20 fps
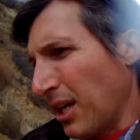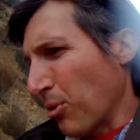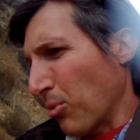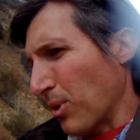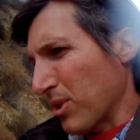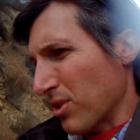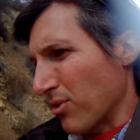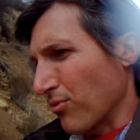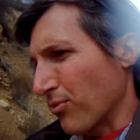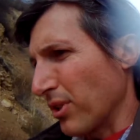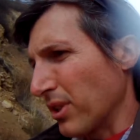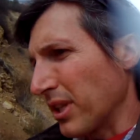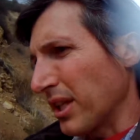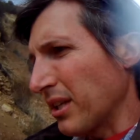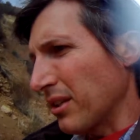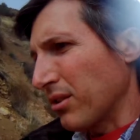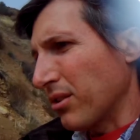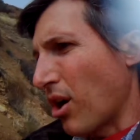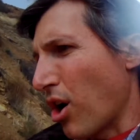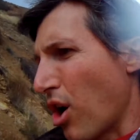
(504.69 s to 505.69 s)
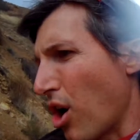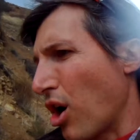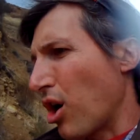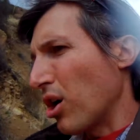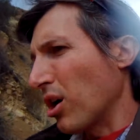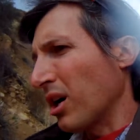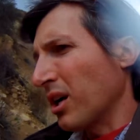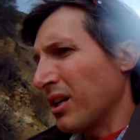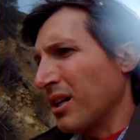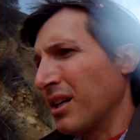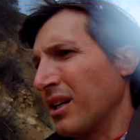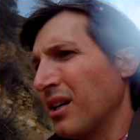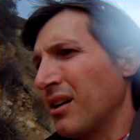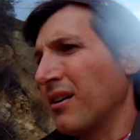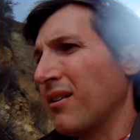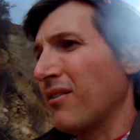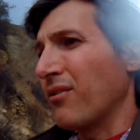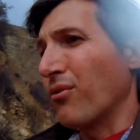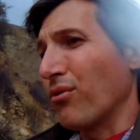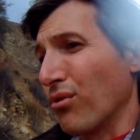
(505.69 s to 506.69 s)
Was a really long
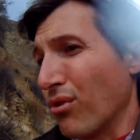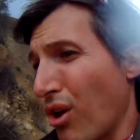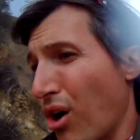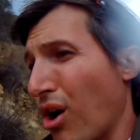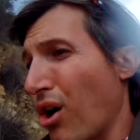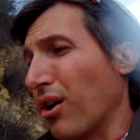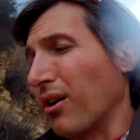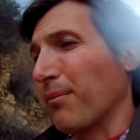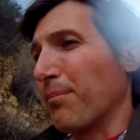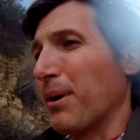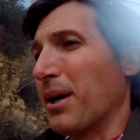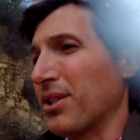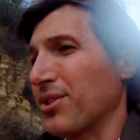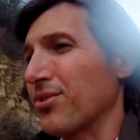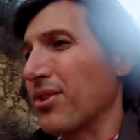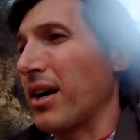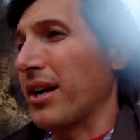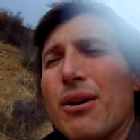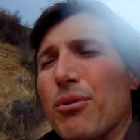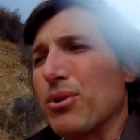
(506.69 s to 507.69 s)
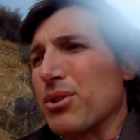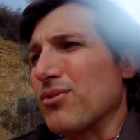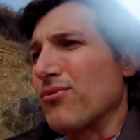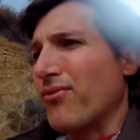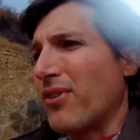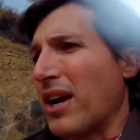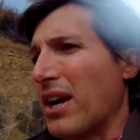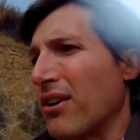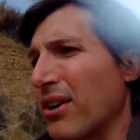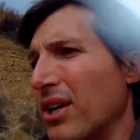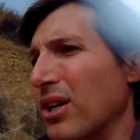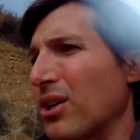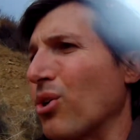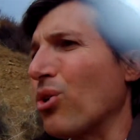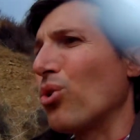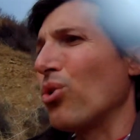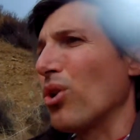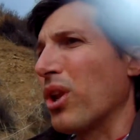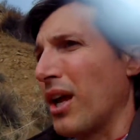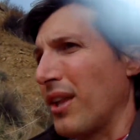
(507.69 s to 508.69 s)
bus ride. It was very
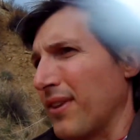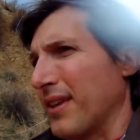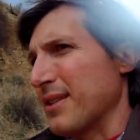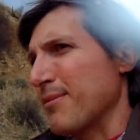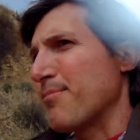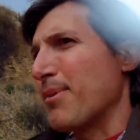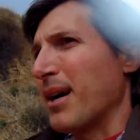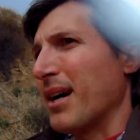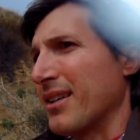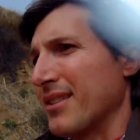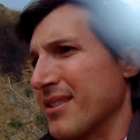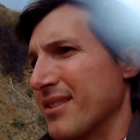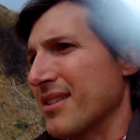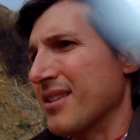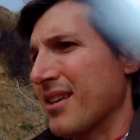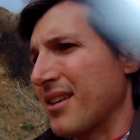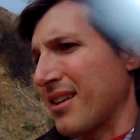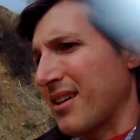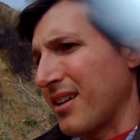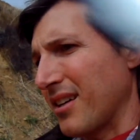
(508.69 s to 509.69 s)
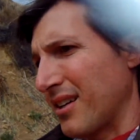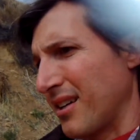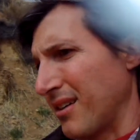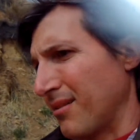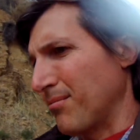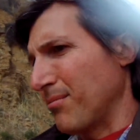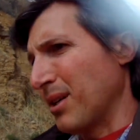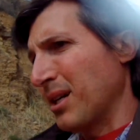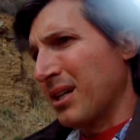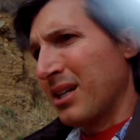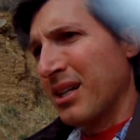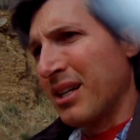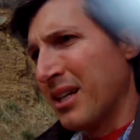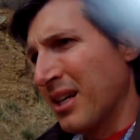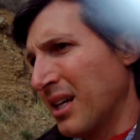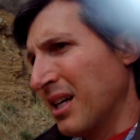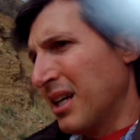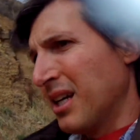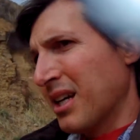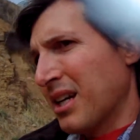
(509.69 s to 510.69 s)
cold on this bus
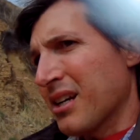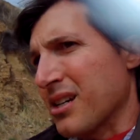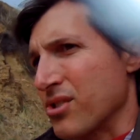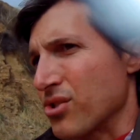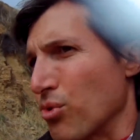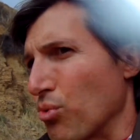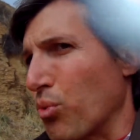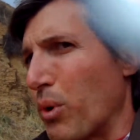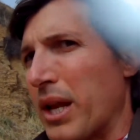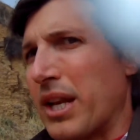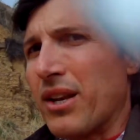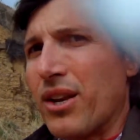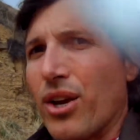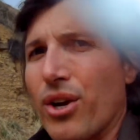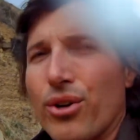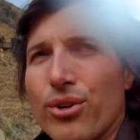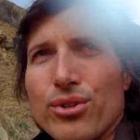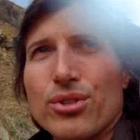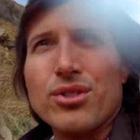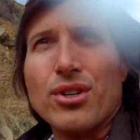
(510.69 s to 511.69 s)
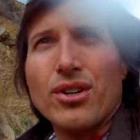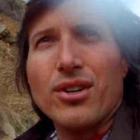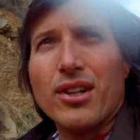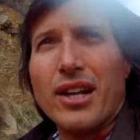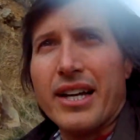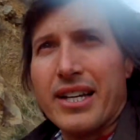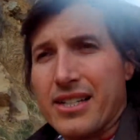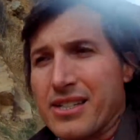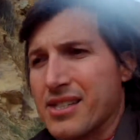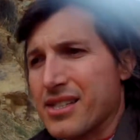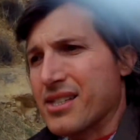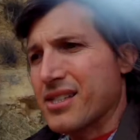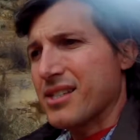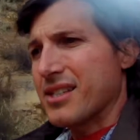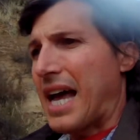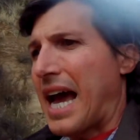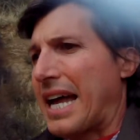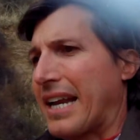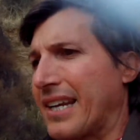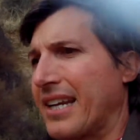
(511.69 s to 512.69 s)
because the windows are like
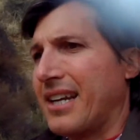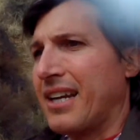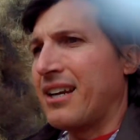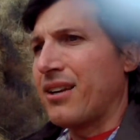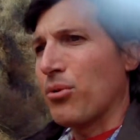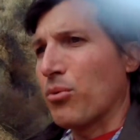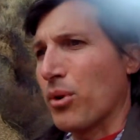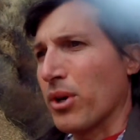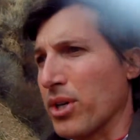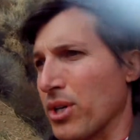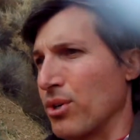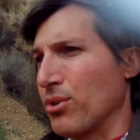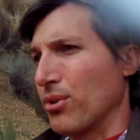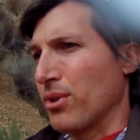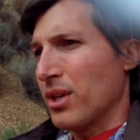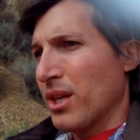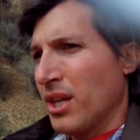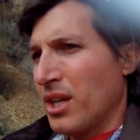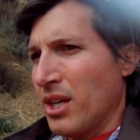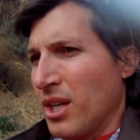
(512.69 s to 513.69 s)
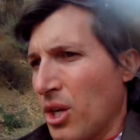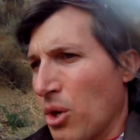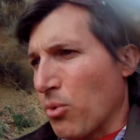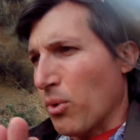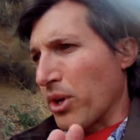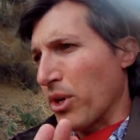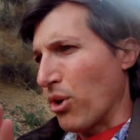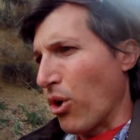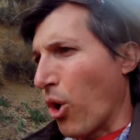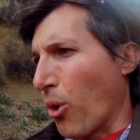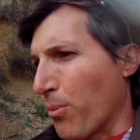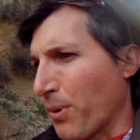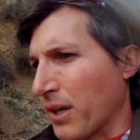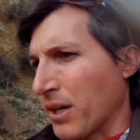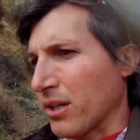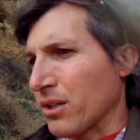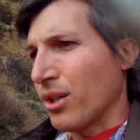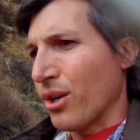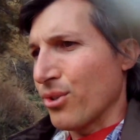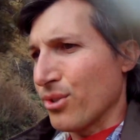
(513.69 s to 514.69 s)
slatted where you open and
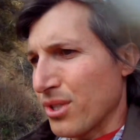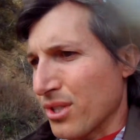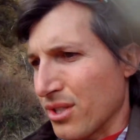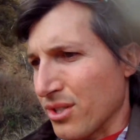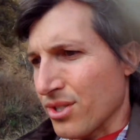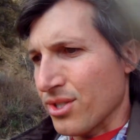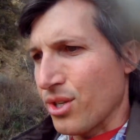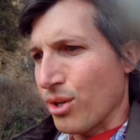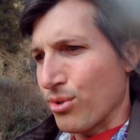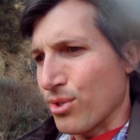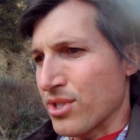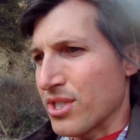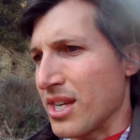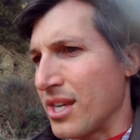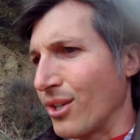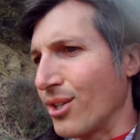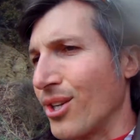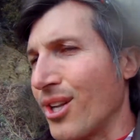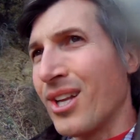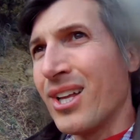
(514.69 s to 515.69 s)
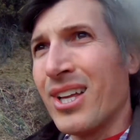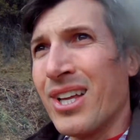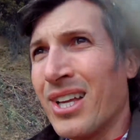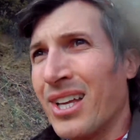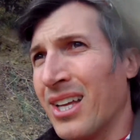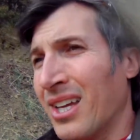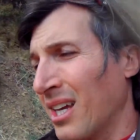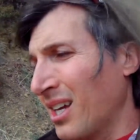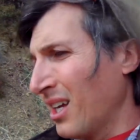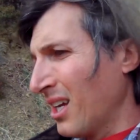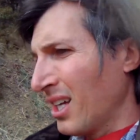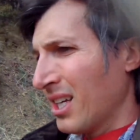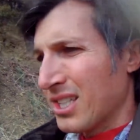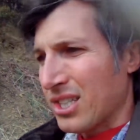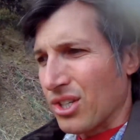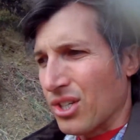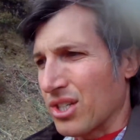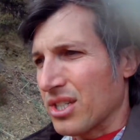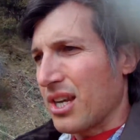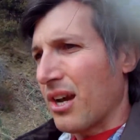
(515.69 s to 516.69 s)
close it. There's no seal, so
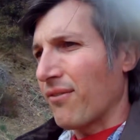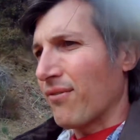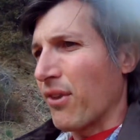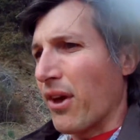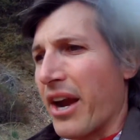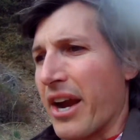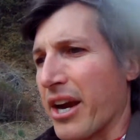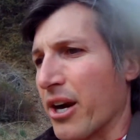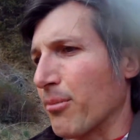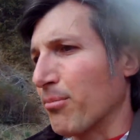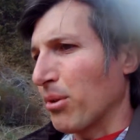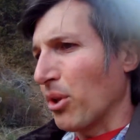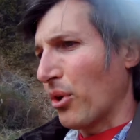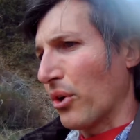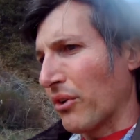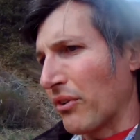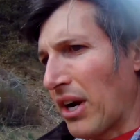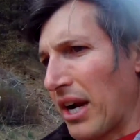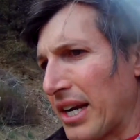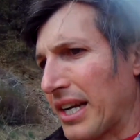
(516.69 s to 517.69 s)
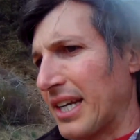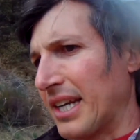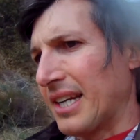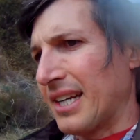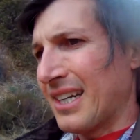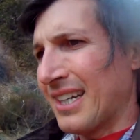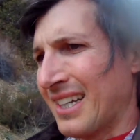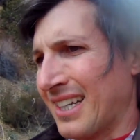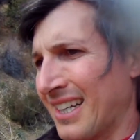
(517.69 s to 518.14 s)
you just have the air blowing right in.